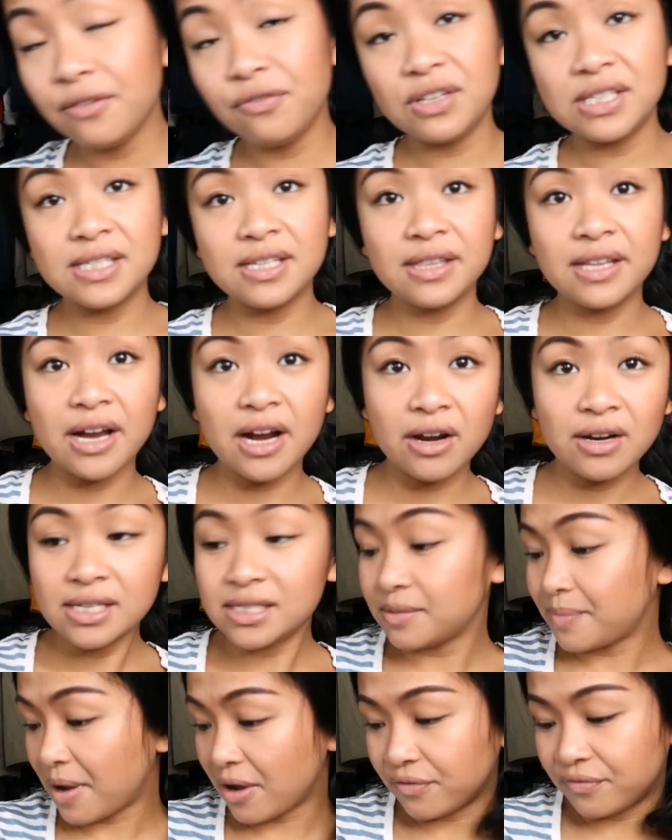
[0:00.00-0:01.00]
that fits in there
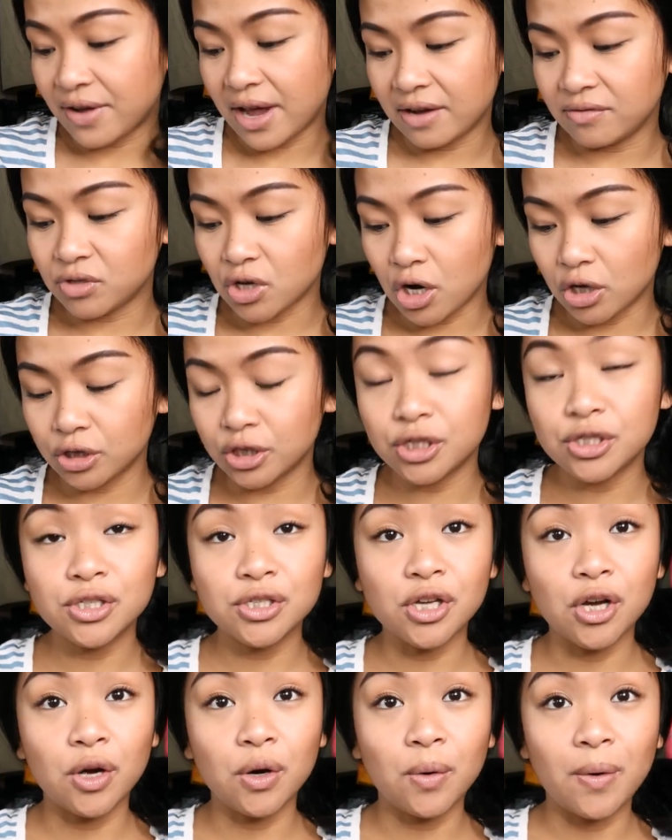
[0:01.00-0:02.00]
is about $5.
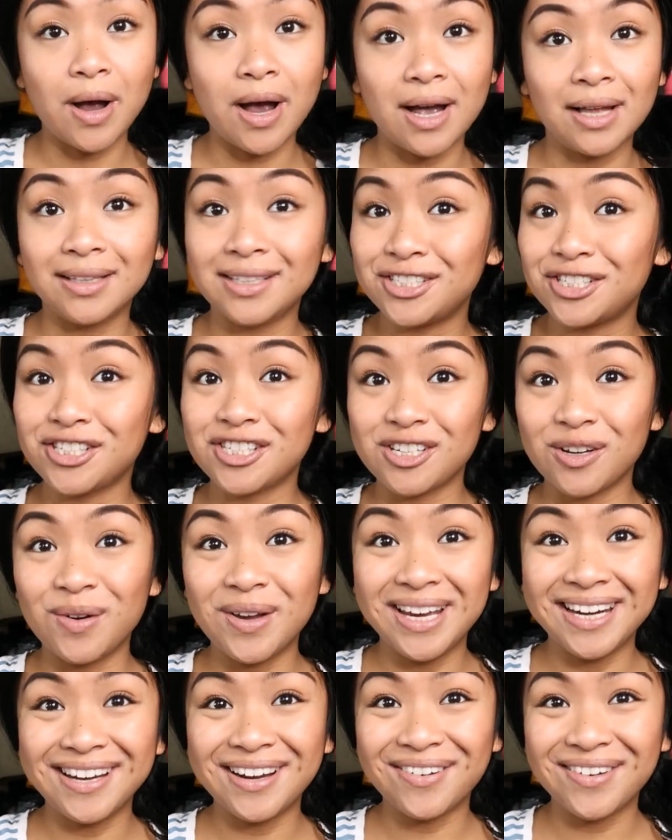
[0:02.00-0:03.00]
So let's just go
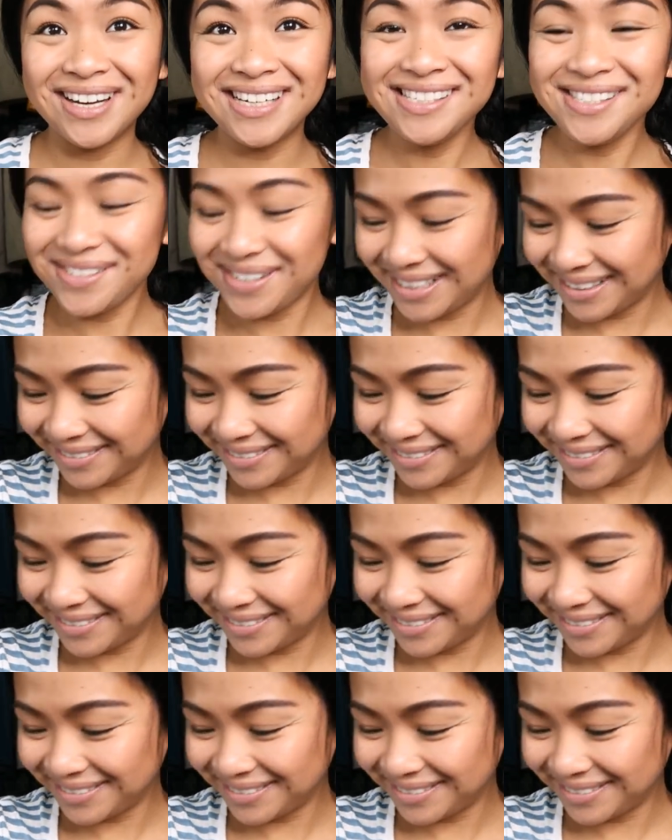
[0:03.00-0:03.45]
ahead and get right into